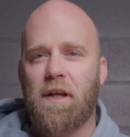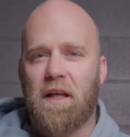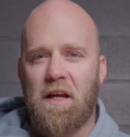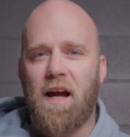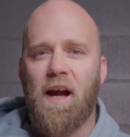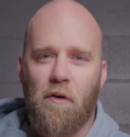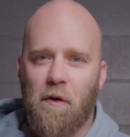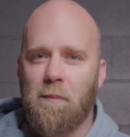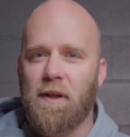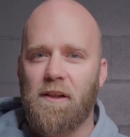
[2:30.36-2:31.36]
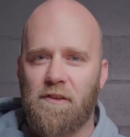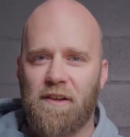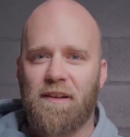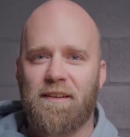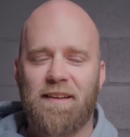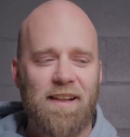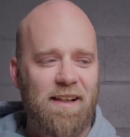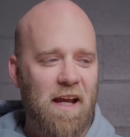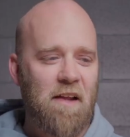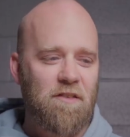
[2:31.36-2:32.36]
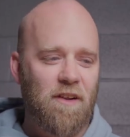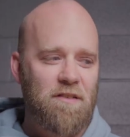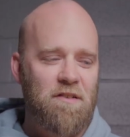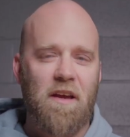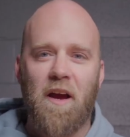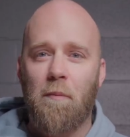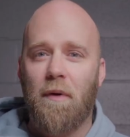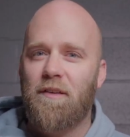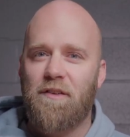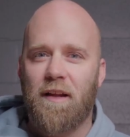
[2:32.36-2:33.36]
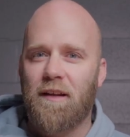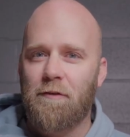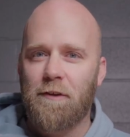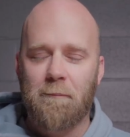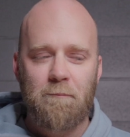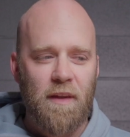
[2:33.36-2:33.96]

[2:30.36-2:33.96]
a car on a beach and just how much they love it.